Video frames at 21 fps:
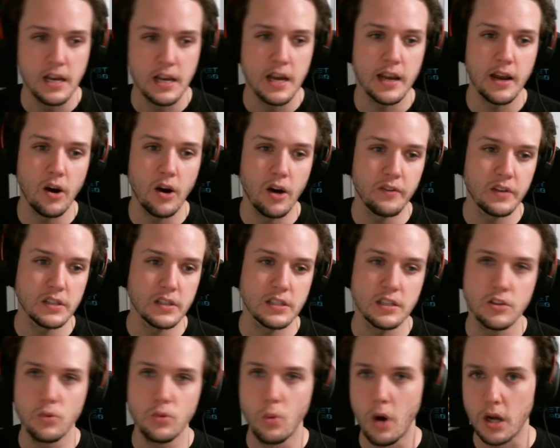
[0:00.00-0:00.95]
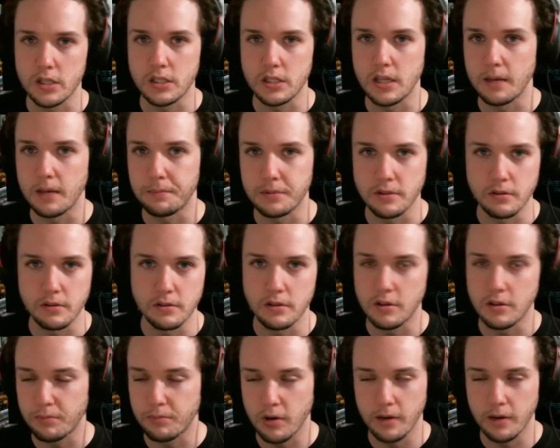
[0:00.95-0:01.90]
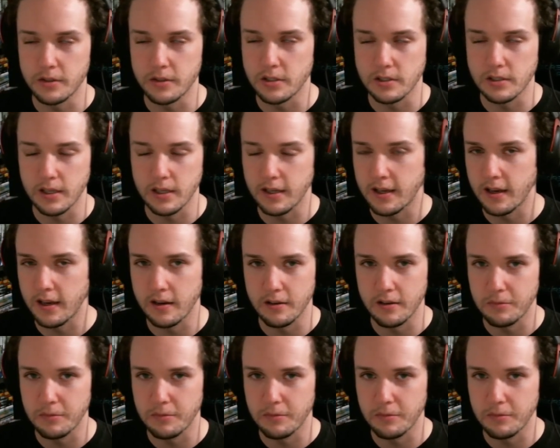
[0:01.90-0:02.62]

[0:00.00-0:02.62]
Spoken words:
Now, obviously, you watch the episodes, you could probably just like get a